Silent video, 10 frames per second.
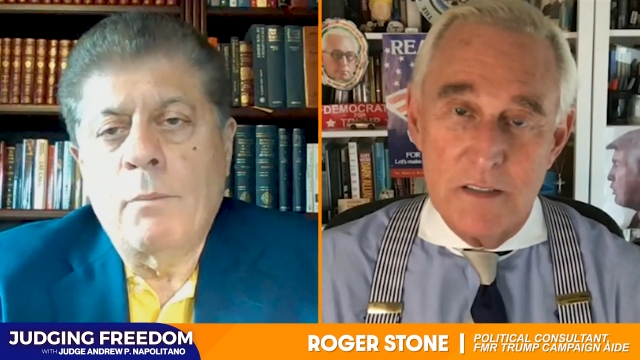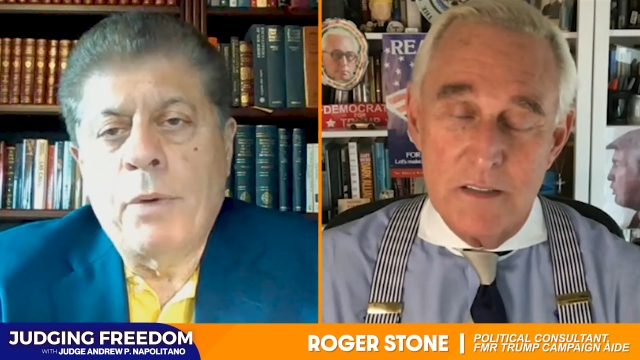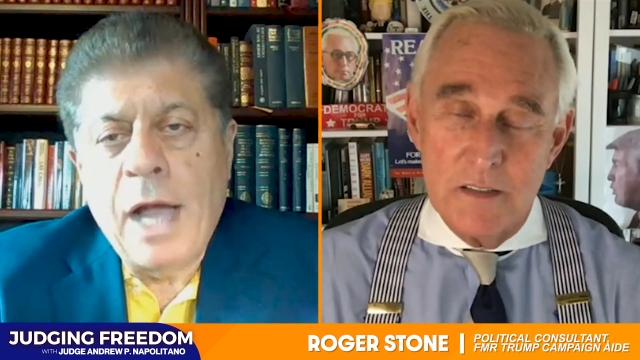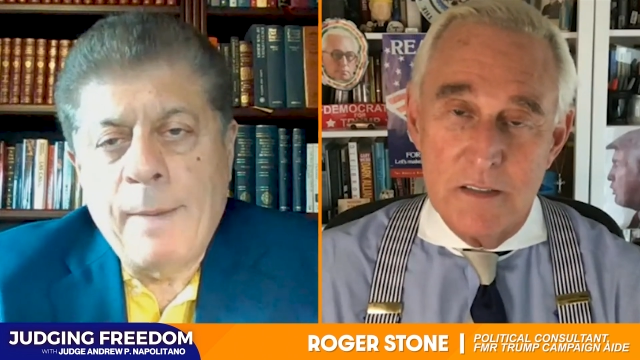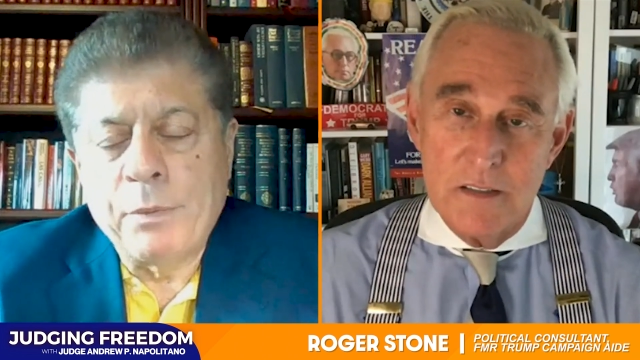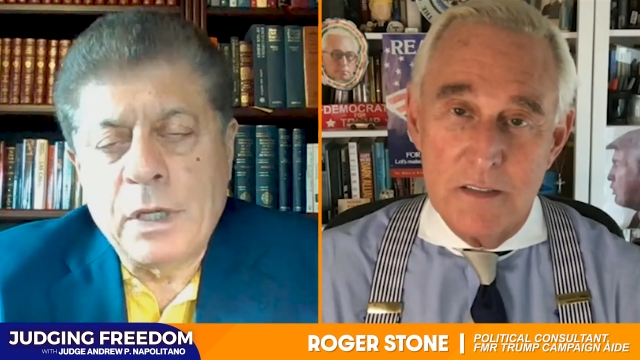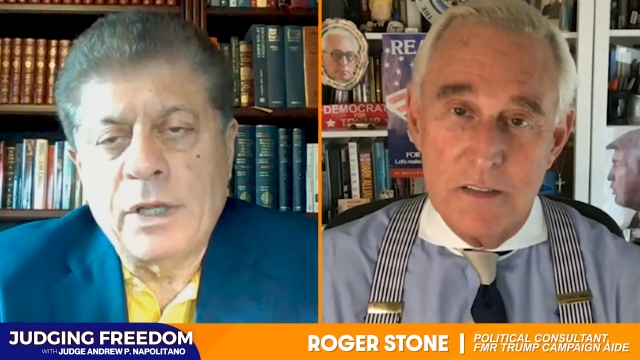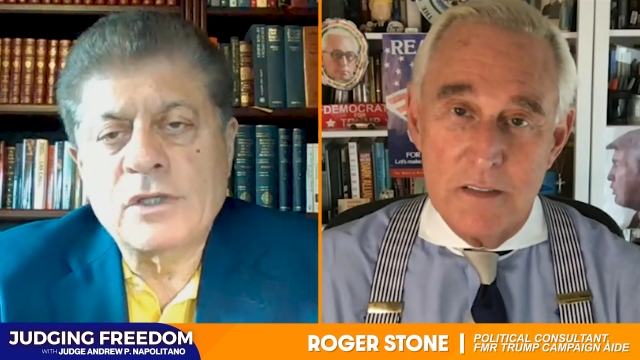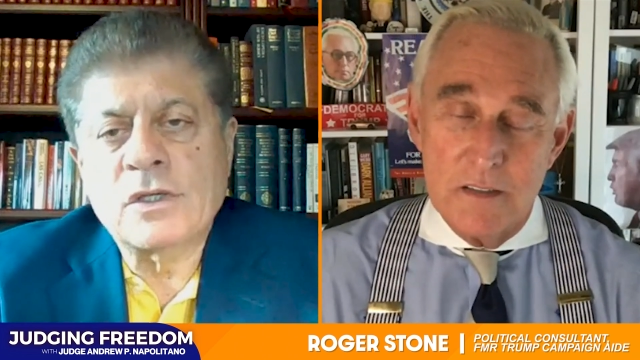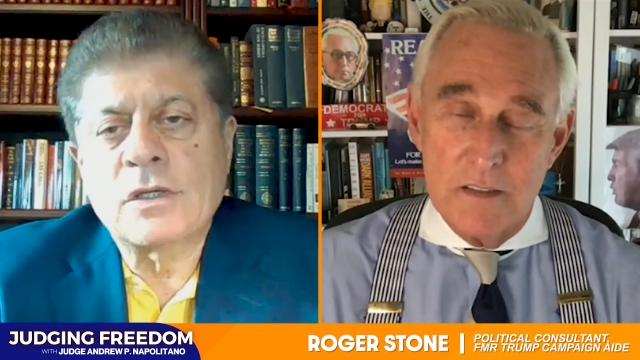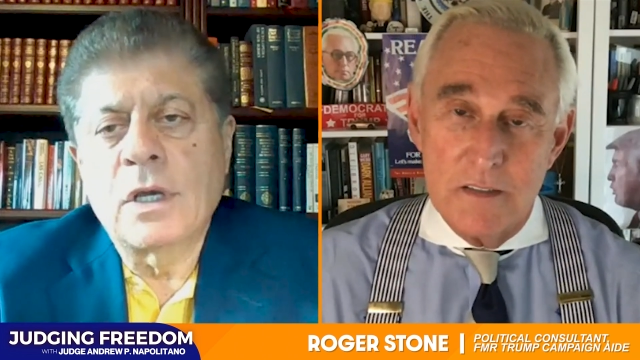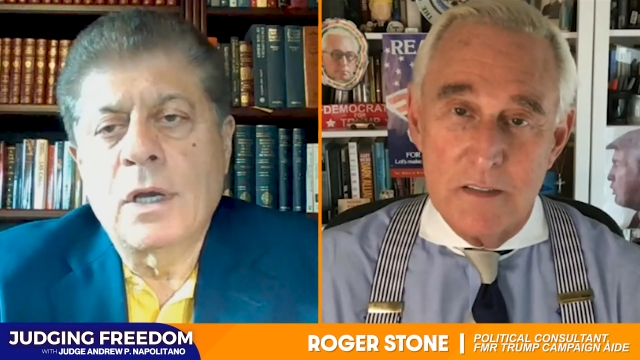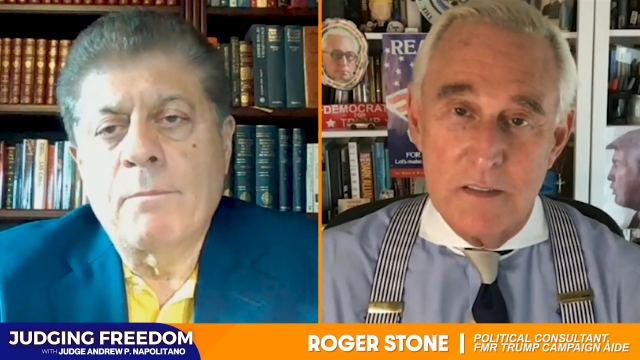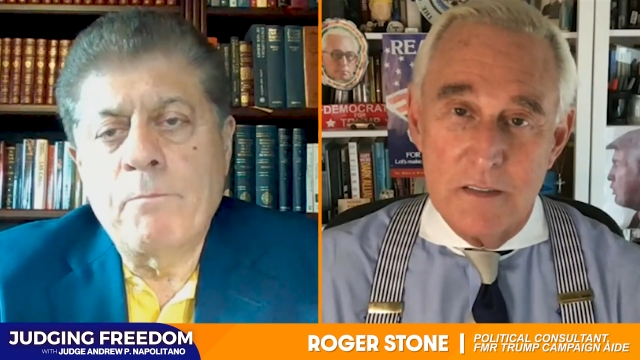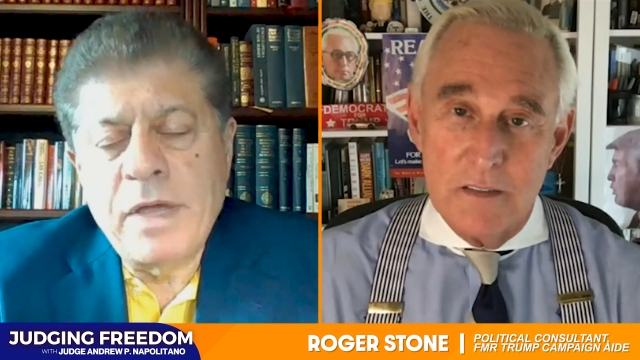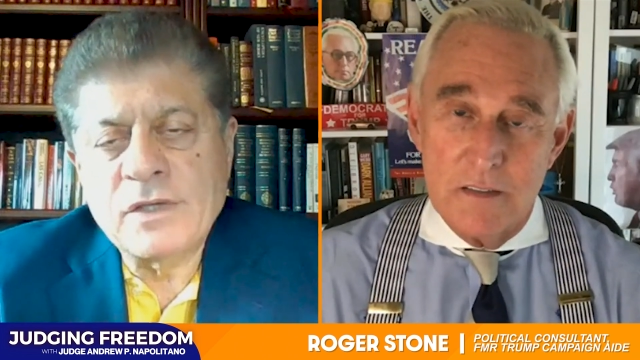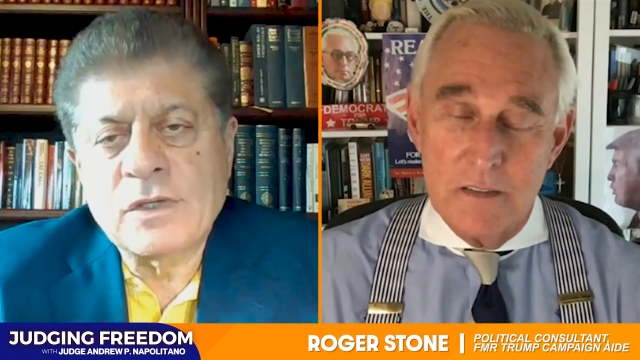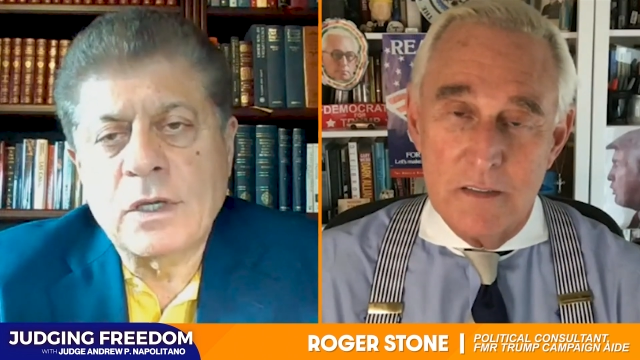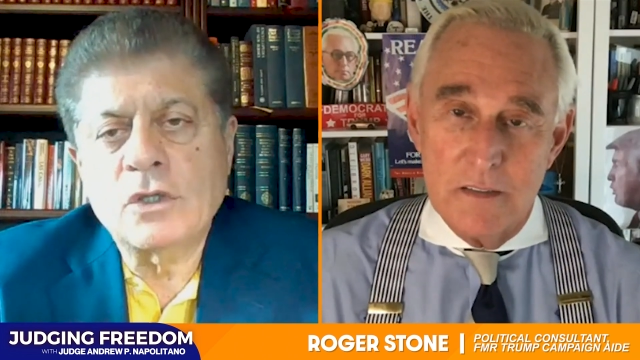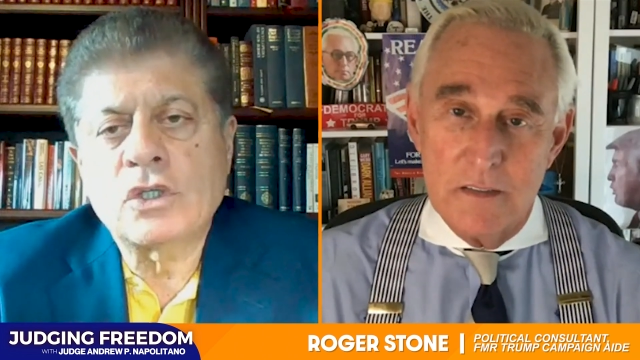Speaker 1: populist
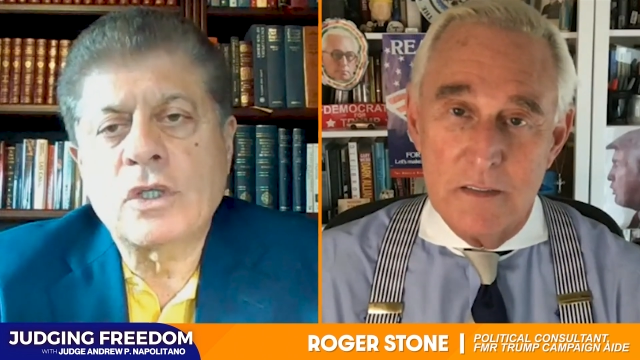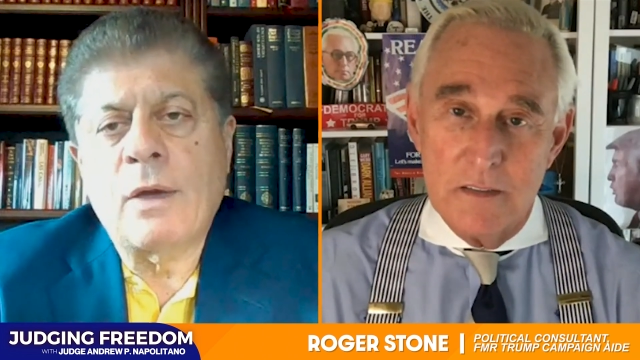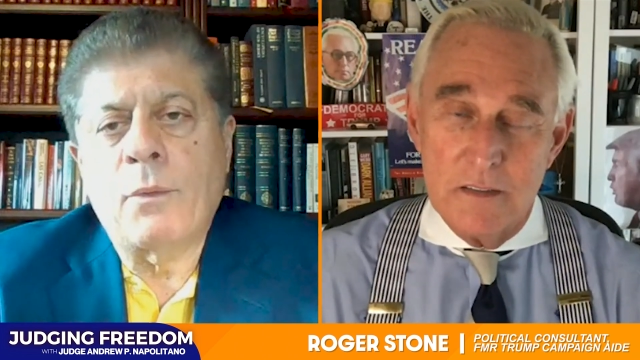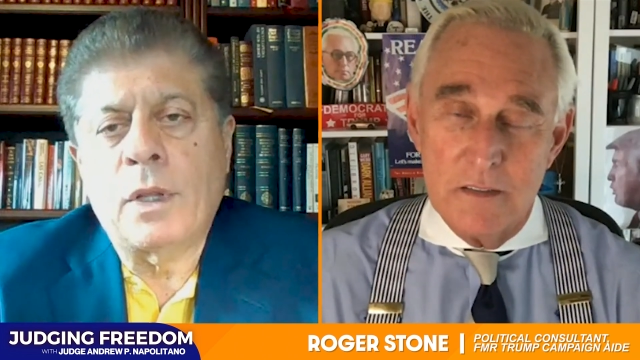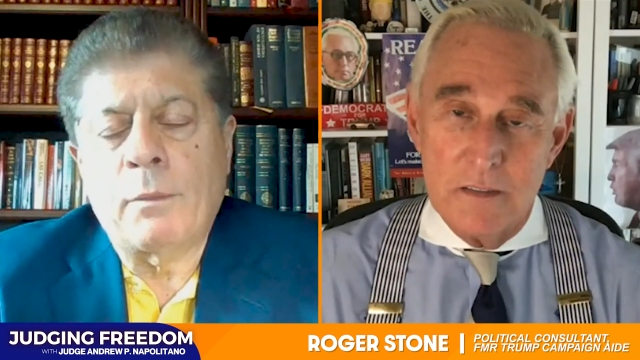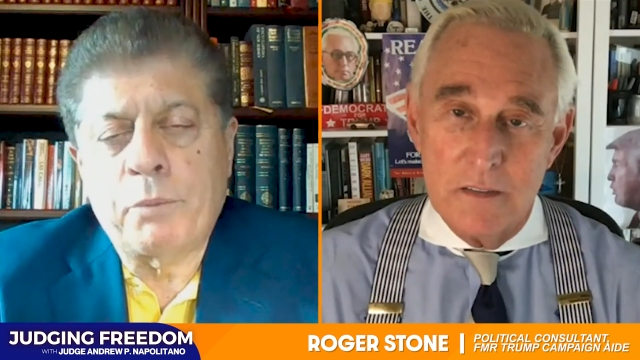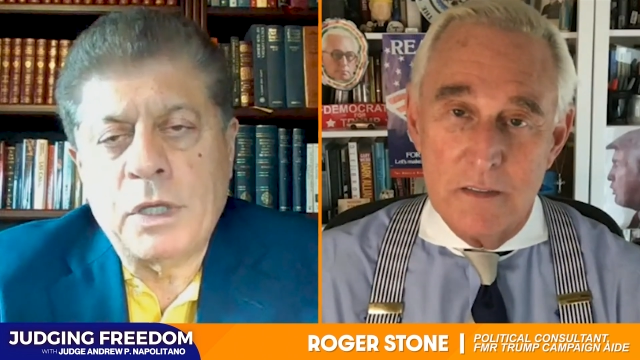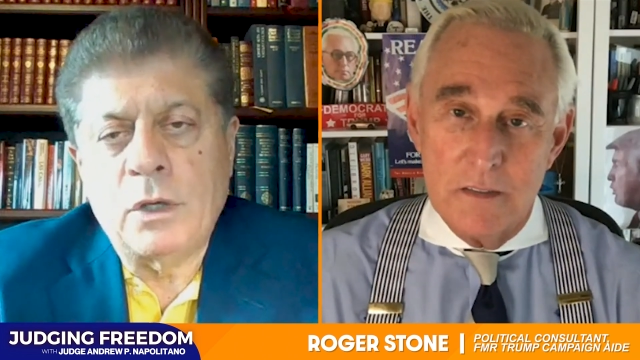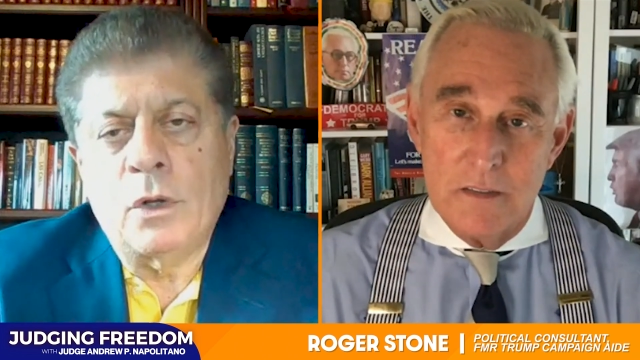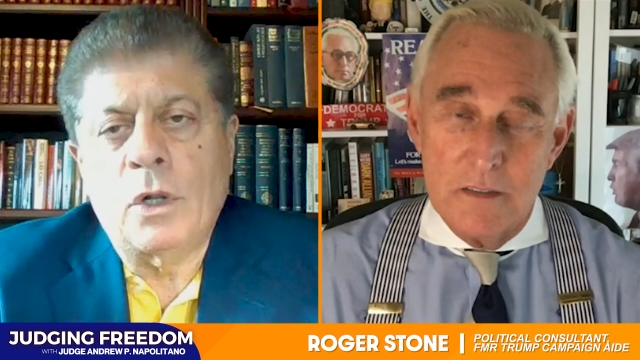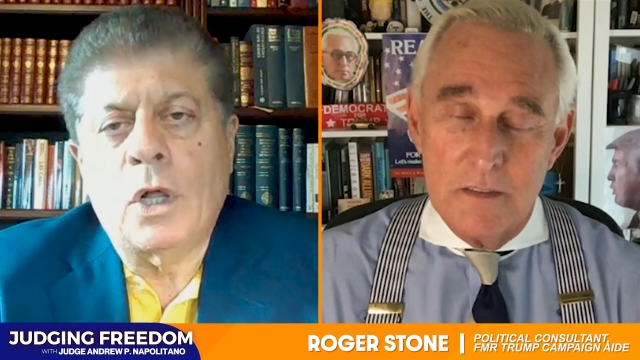message that will appeal